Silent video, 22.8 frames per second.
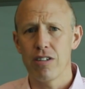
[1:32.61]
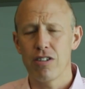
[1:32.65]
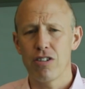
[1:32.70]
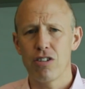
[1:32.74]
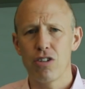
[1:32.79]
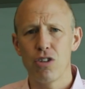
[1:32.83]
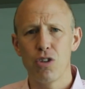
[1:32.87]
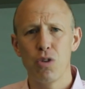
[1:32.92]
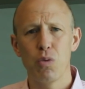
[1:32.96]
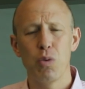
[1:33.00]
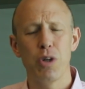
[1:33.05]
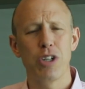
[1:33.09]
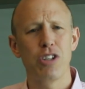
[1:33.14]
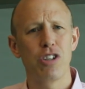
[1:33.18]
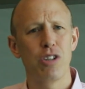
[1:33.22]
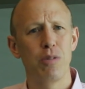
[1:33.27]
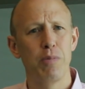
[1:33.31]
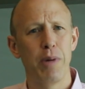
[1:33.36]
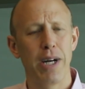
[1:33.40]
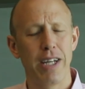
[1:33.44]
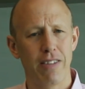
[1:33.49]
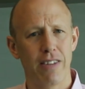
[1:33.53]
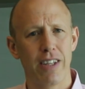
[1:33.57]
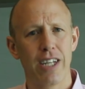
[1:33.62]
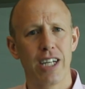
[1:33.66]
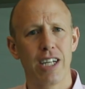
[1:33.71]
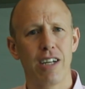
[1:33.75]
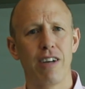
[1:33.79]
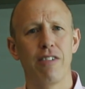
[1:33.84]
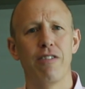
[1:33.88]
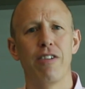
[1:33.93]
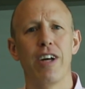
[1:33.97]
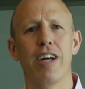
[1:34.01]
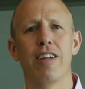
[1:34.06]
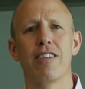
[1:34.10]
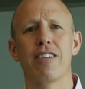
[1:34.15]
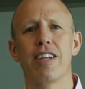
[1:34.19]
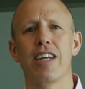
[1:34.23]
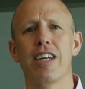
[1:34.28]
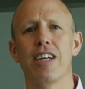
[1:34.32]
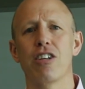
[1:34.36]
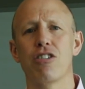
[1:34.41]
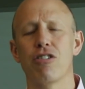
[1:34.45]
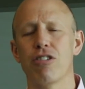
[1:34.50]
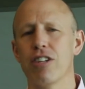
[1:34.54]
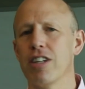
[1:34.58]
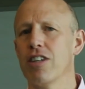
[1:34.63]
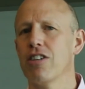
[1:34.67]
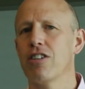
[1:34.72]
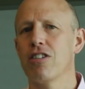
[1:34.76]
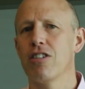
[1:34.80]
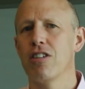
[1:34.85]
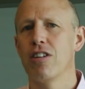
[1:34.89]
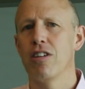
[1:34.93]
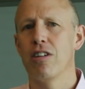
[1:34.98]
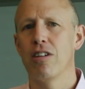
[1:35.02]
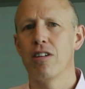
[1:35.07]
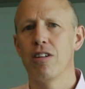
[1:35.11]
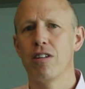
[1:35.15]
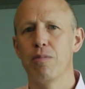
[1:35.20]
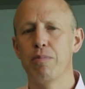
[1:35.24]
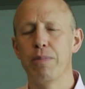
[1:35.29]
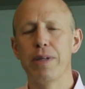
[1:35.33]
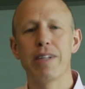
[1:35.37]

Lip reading: to what you might think of as a traditional